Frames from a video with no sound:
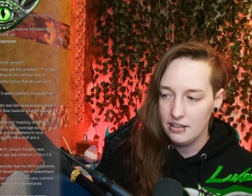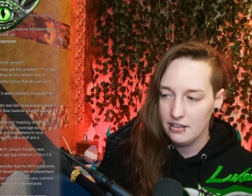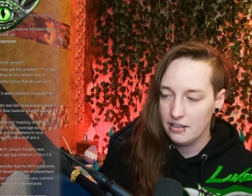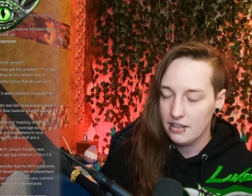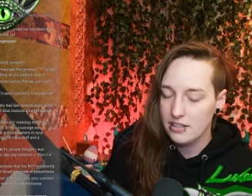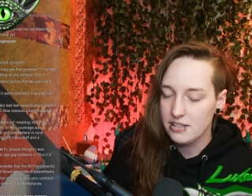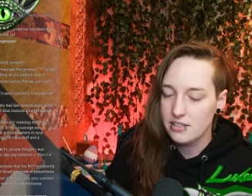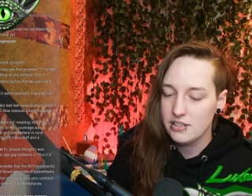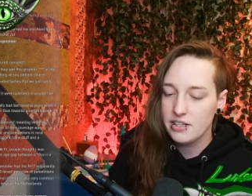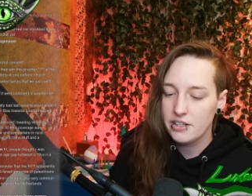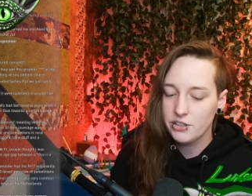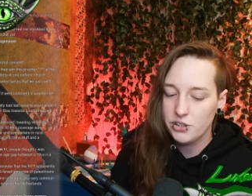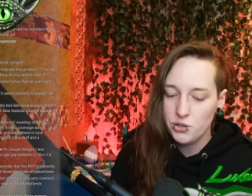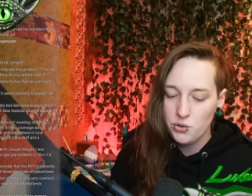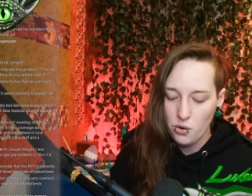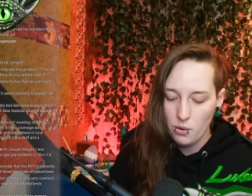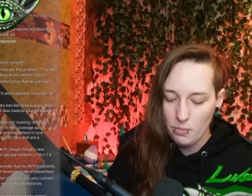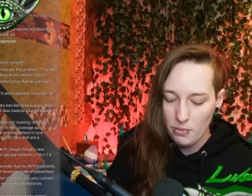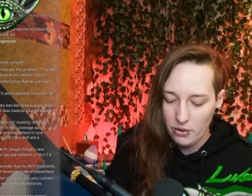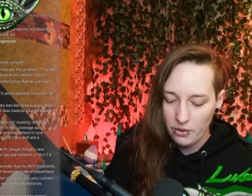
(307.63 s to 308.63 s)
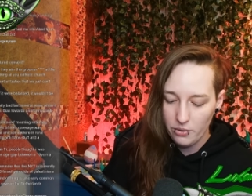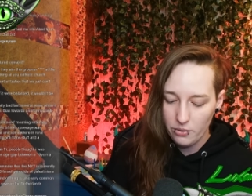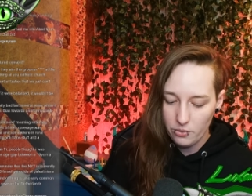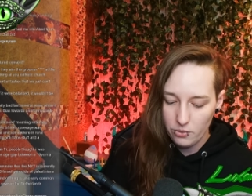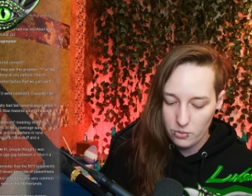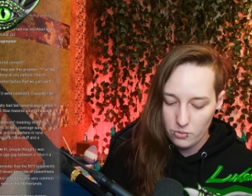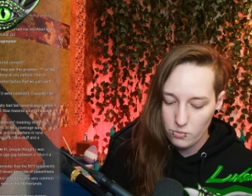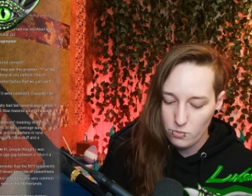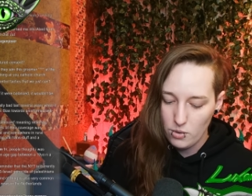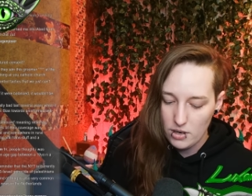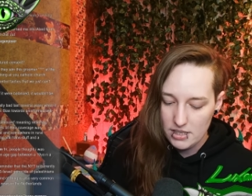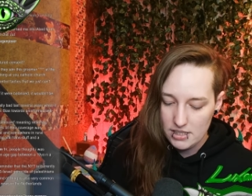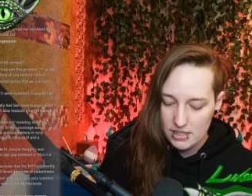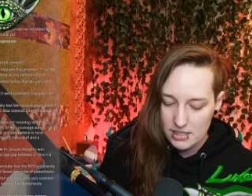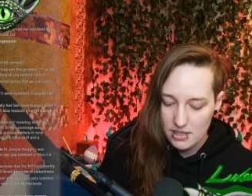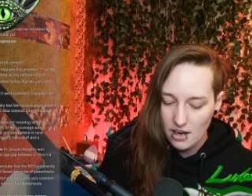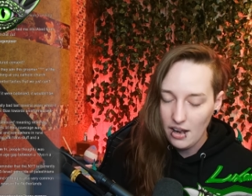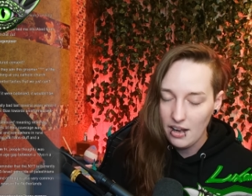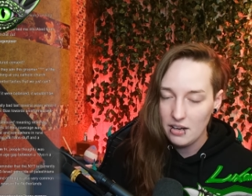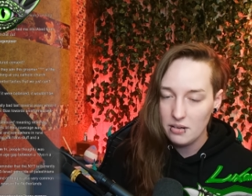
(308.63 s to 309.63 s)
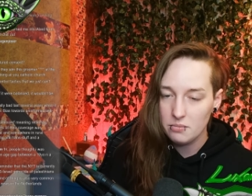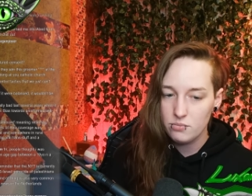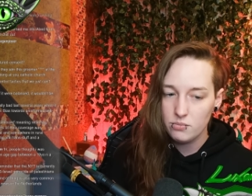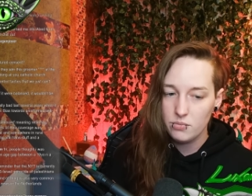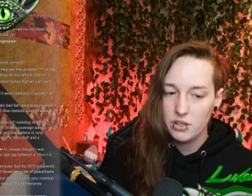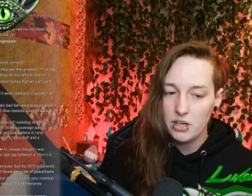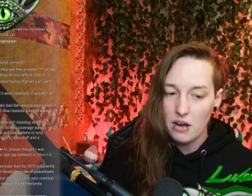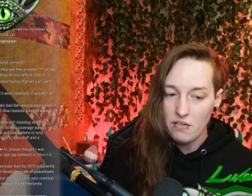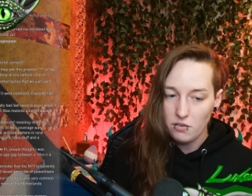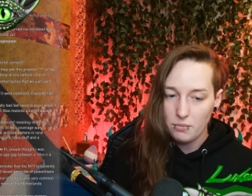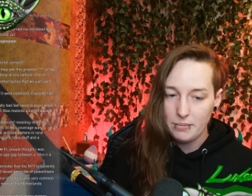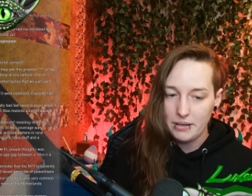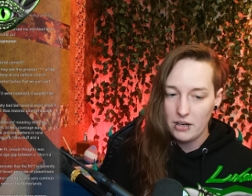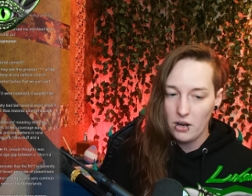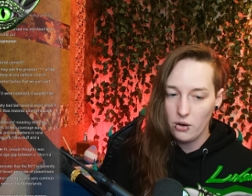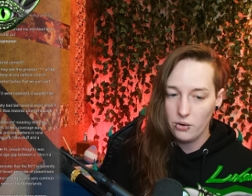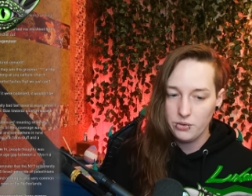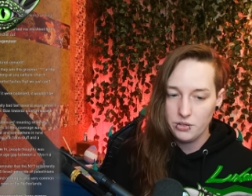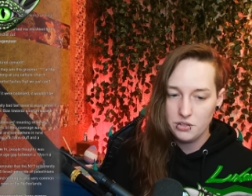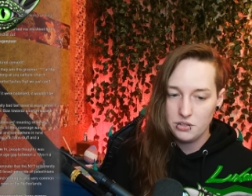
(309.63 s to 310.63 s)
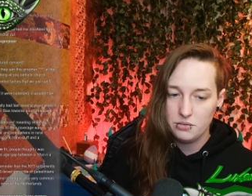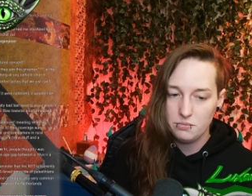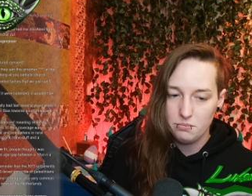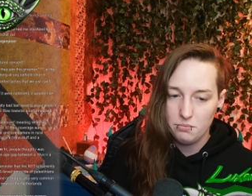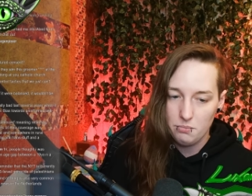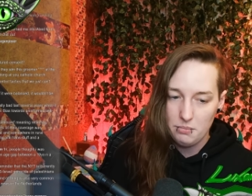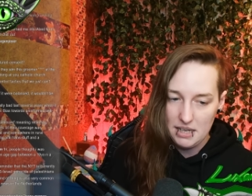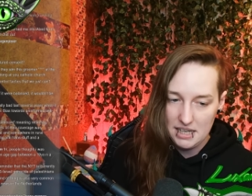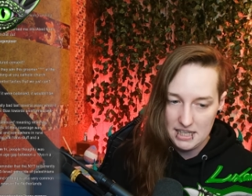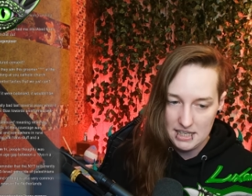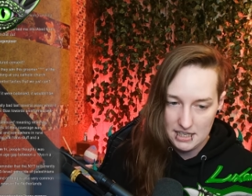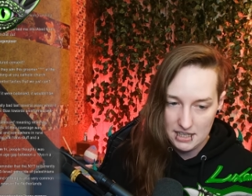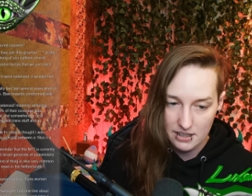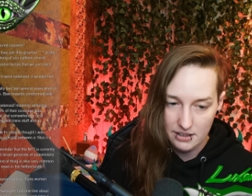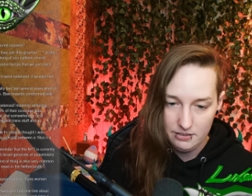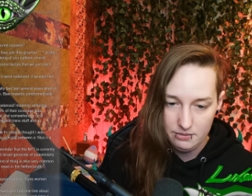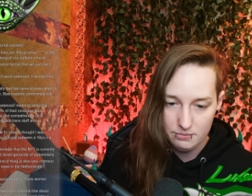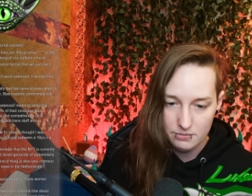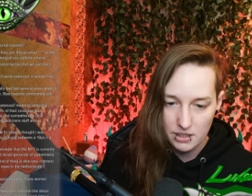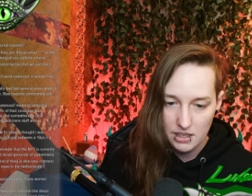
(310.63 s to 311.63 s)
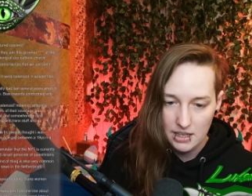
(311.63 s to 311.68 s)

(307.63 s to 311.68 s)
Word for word: because Der Stürmer was not government owned media.